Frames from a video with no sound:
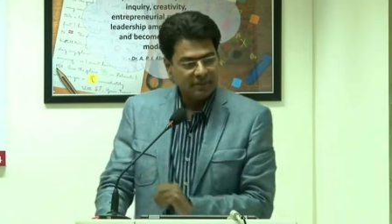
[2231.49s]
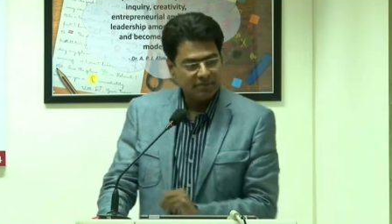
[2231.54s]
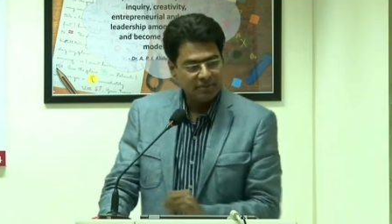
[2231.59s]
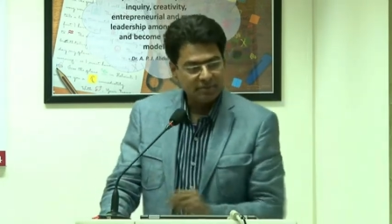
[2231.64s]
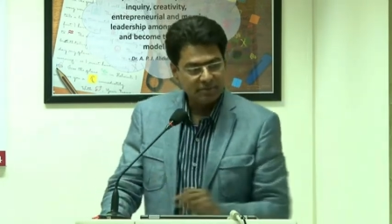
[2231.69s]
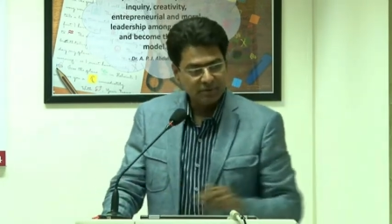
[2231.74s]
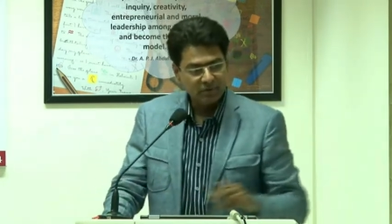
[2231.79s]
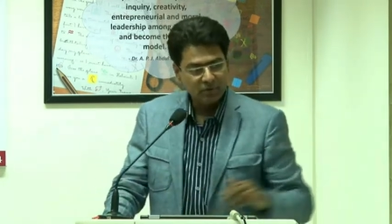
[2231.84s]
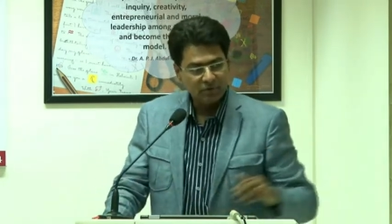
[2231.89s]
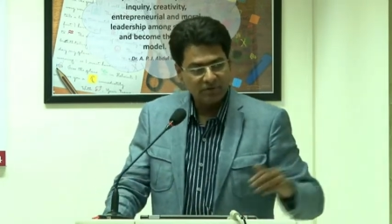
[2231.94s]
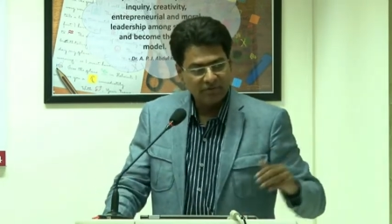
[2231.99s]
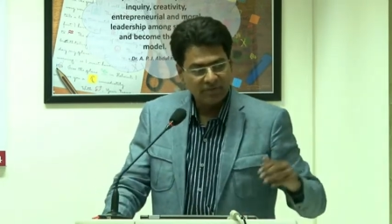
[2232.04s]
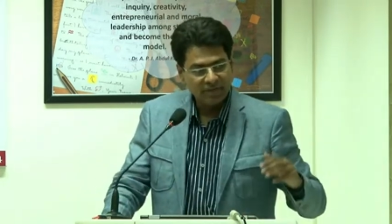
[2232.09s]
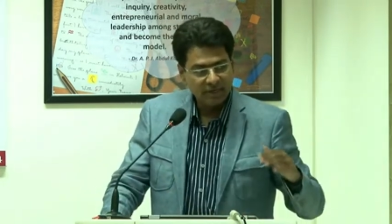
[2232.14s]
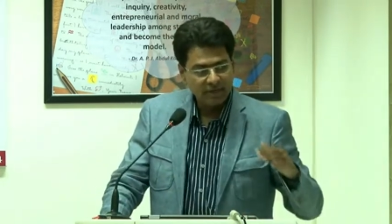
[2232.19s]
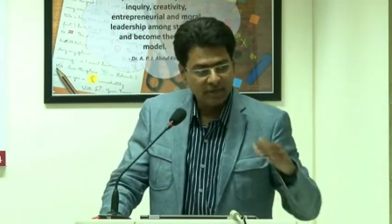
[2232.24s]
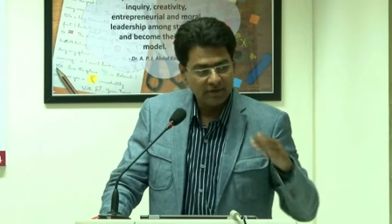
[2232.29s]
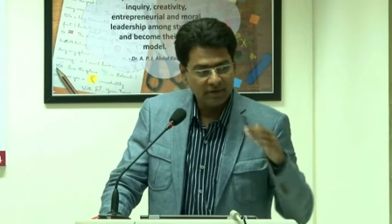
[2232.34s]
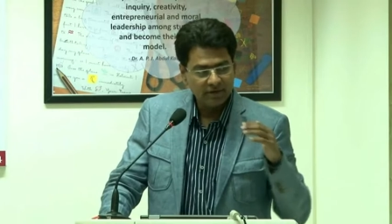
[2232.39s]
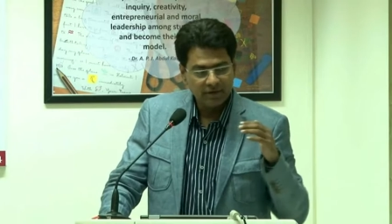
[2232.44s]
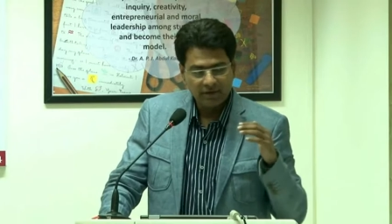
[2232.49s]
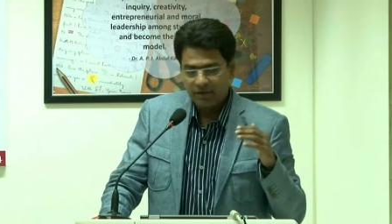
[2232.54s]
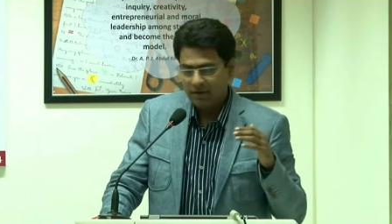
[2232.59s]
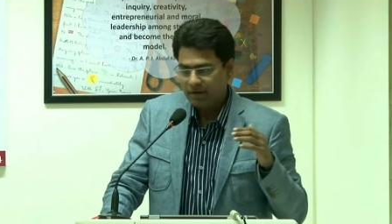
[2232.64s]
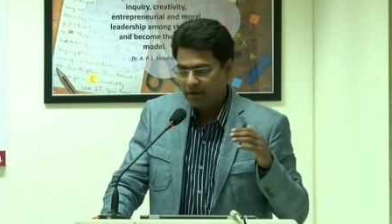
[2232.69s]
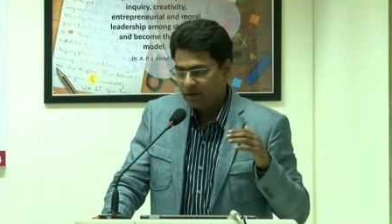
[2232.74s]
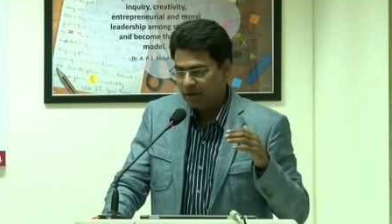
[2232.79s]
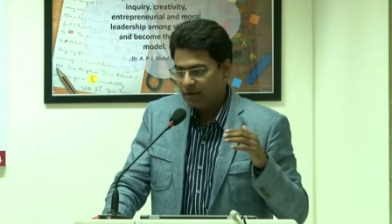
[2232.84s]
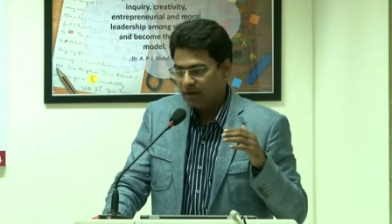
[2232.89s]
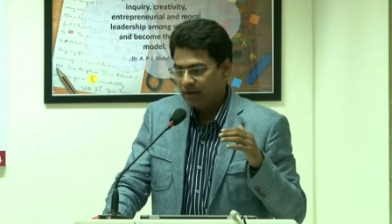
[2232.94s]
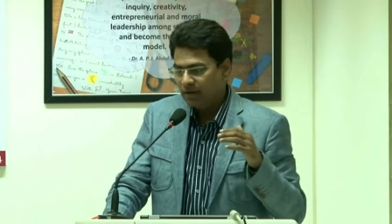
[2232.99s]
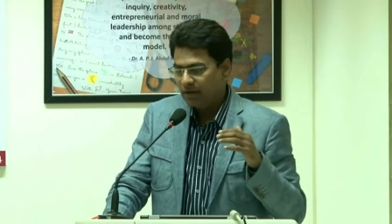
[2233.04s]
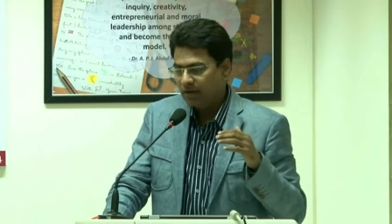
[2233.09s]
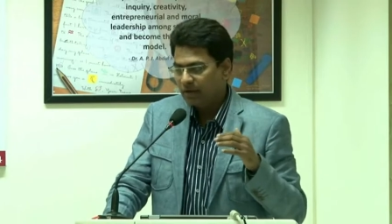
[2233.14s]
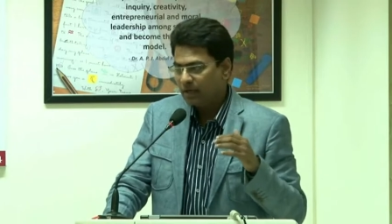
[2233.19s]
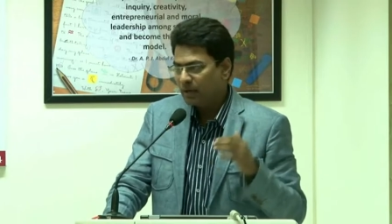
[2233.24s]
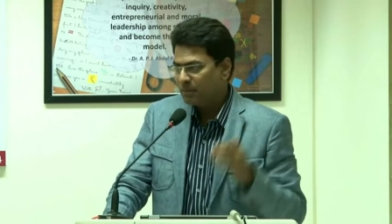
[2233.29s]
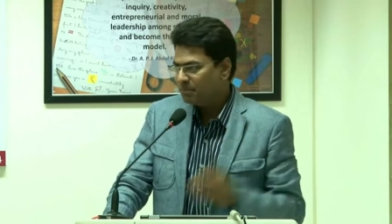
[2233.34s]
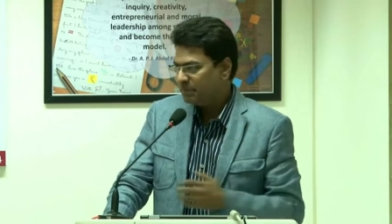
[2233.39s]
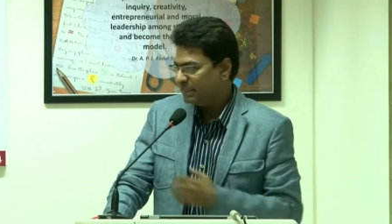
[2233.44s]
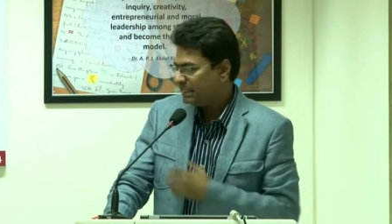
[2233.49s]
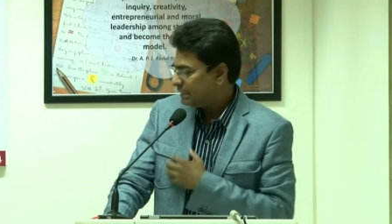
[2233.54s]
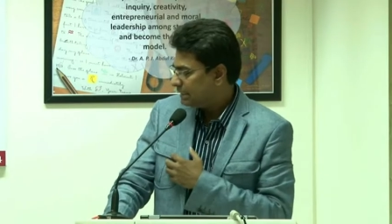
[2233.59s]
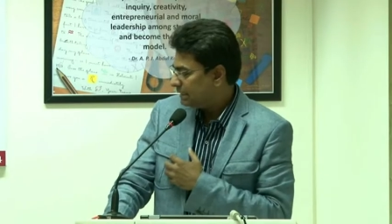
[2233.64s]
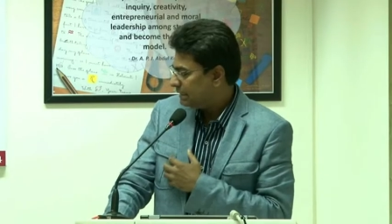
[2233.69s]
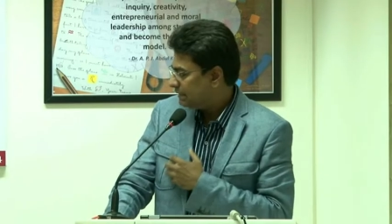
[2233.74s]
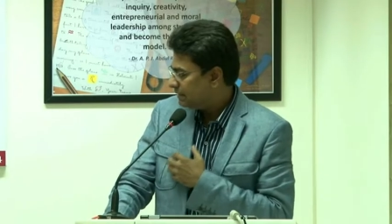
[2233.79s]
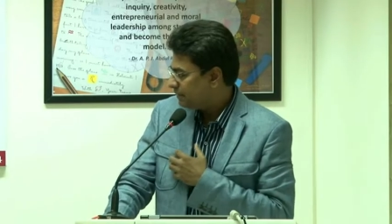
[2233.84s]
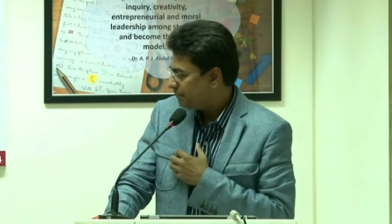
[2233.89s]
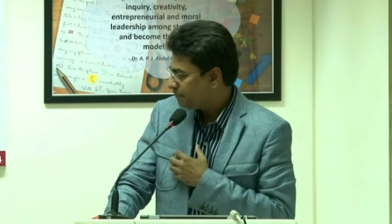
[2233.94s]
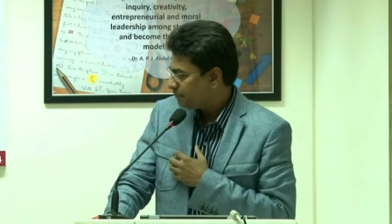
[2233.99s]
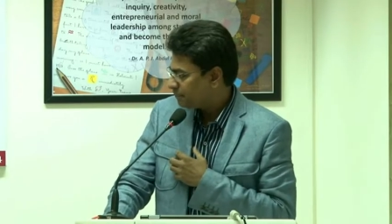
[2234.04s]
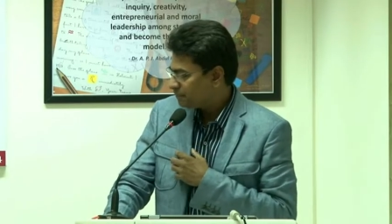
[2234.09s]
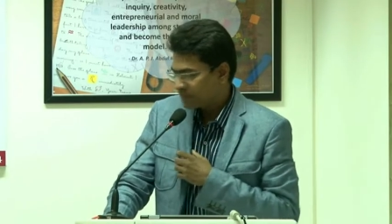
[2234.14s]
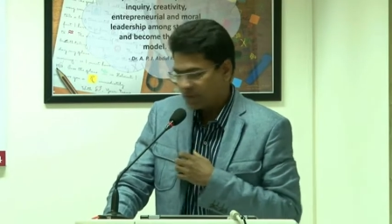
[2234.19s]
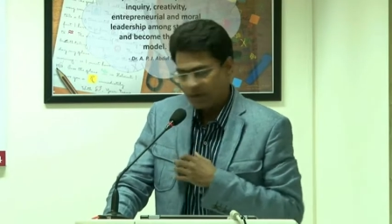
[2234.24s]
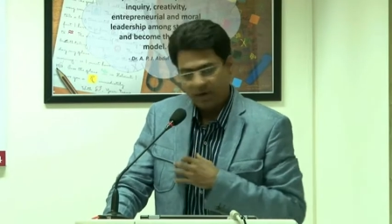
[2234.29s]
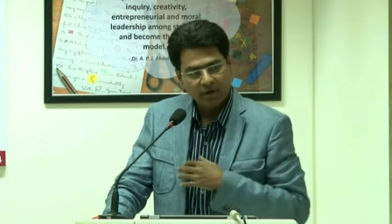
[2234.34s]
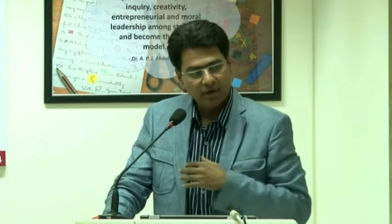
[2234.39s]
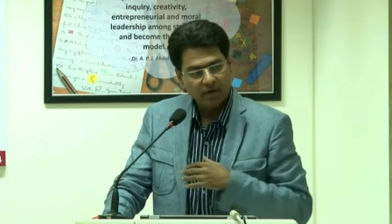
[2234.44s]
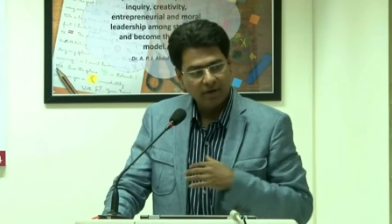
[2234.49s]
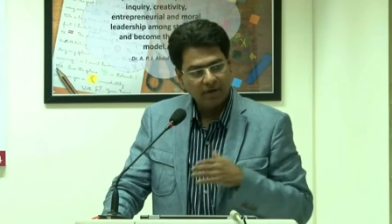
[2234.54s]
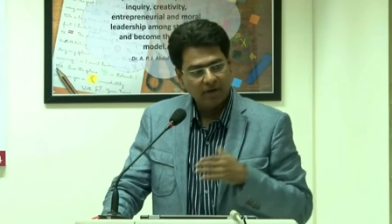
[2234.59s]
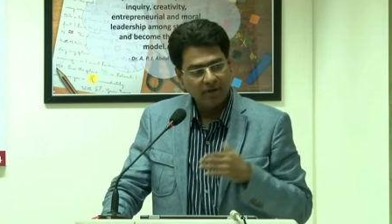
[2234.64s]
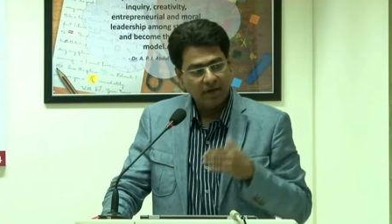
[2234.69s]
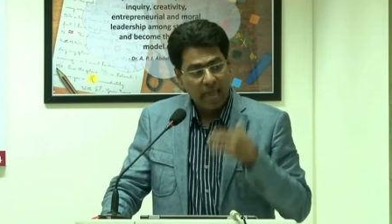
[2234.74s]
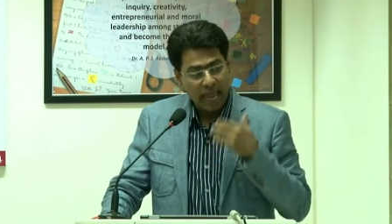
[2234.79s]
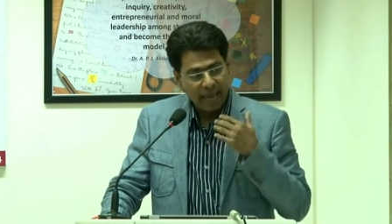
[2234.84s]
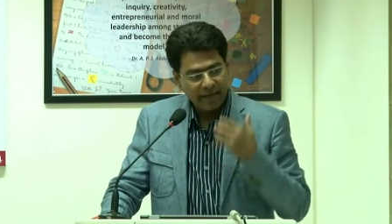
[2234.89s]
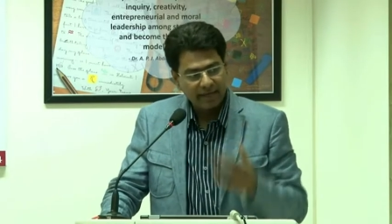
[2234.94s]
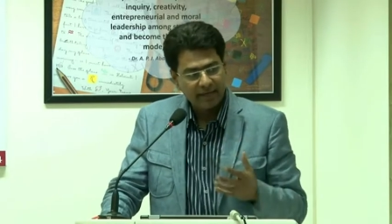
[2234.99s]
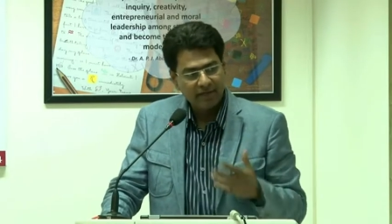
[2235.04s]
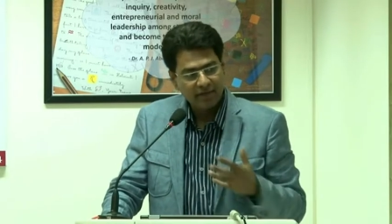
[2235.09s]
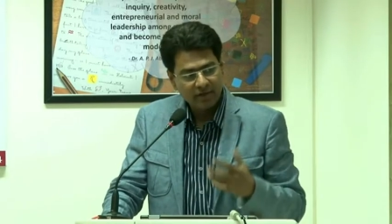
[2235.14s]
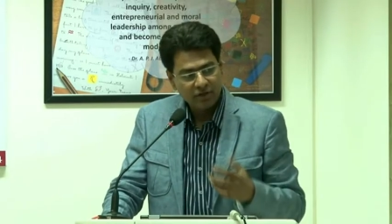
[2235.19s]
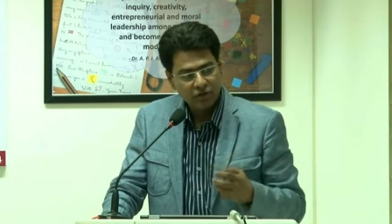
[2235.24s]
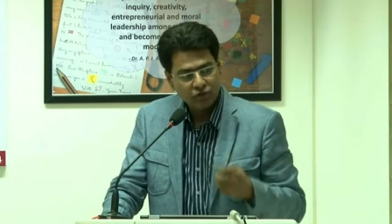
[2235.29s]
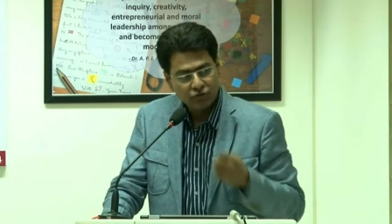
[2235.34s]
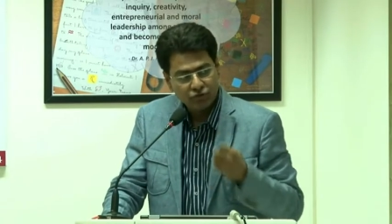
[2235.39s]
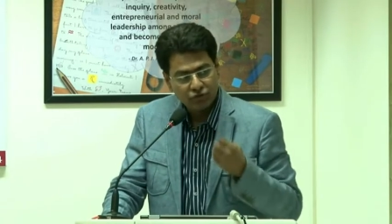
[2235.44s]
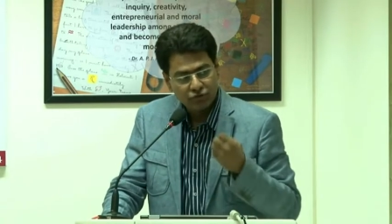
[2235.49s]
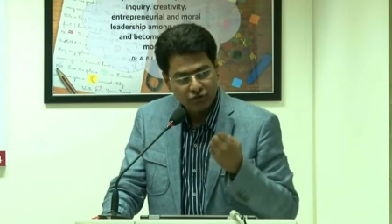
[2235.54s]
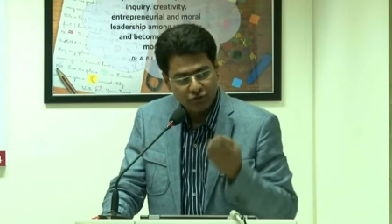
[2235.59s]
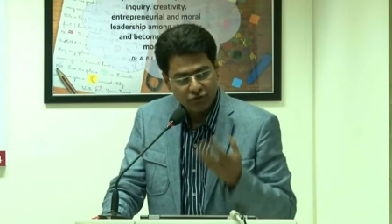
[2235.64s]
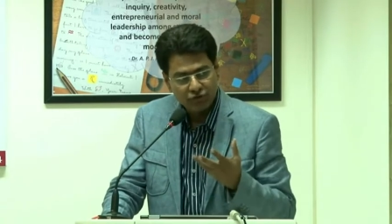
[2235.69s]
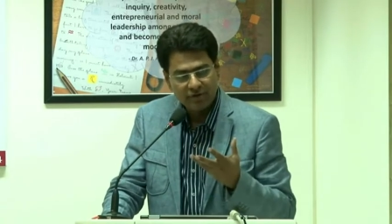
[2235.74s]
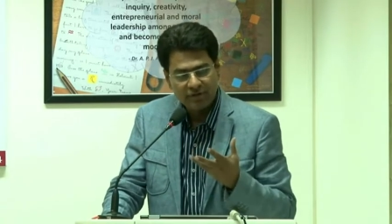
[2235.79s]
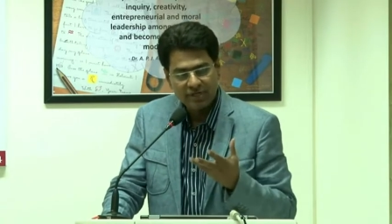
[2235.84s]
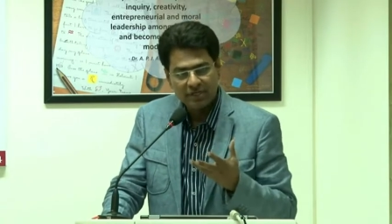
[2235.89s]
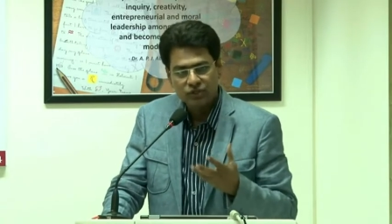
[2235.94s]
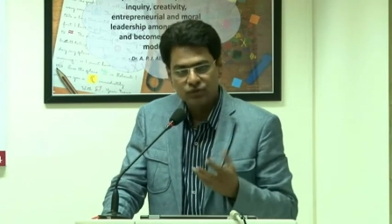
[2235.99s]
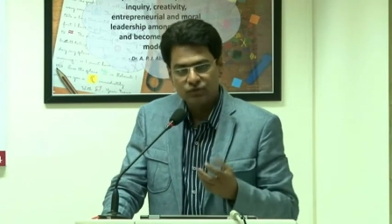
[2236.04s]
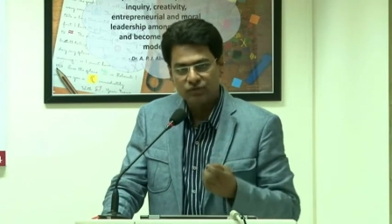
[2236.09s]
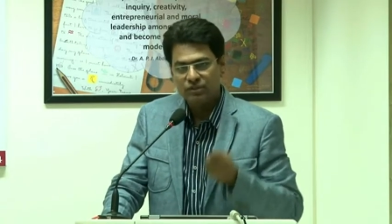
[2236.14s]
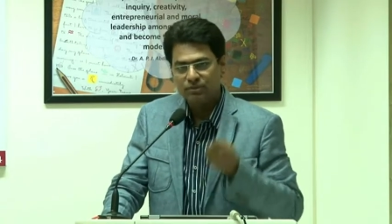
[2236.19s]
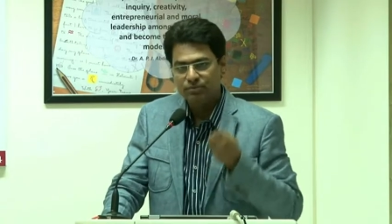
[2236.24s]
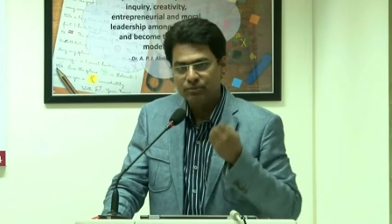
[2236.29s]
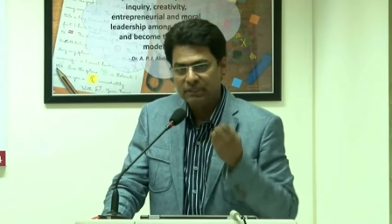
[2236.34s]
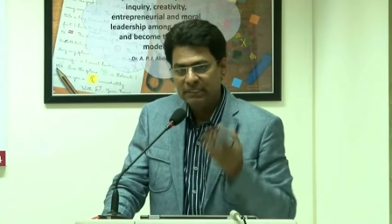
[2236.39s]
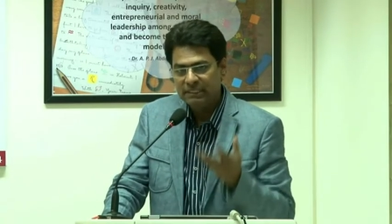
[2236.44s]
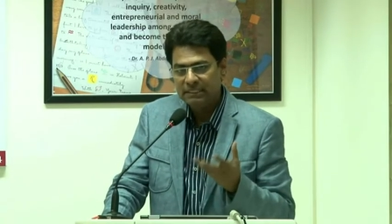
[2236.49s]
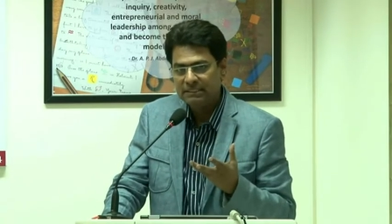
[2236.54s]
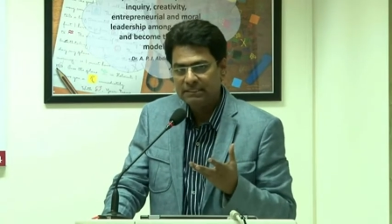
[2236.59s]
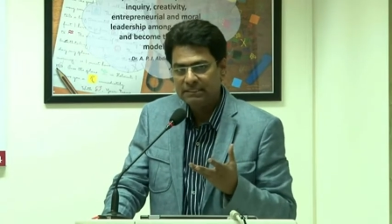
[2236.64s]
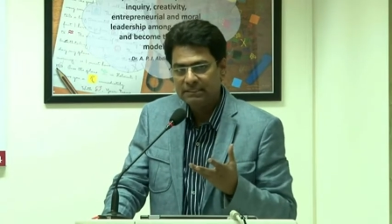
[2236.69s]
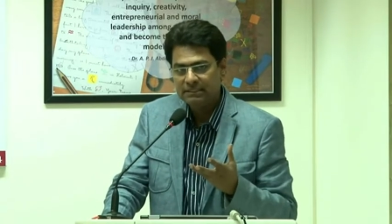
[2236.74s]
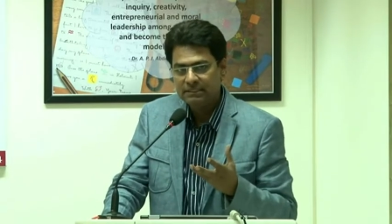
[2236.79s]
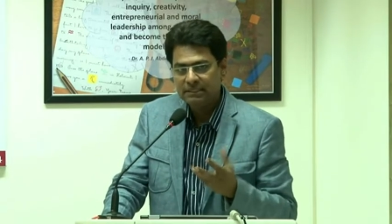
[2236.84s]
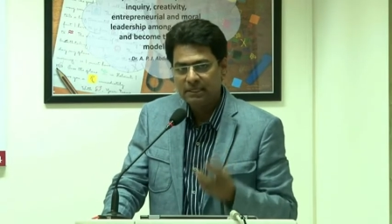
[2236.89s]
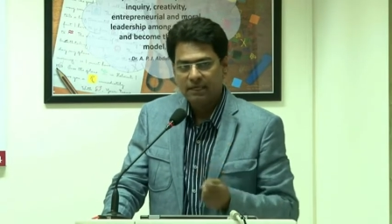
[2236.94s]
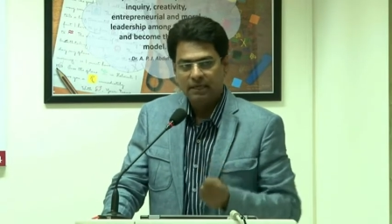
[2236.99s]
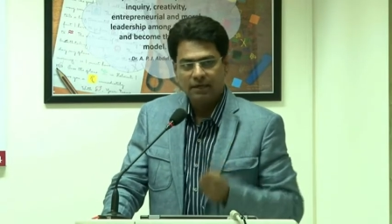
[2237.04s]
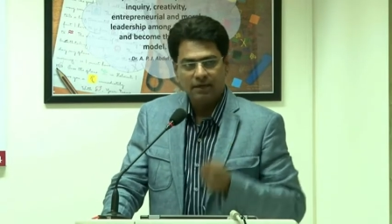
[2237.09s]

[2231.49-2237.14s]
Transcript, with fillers: People were very uh, completely uh, angry, furious with the police,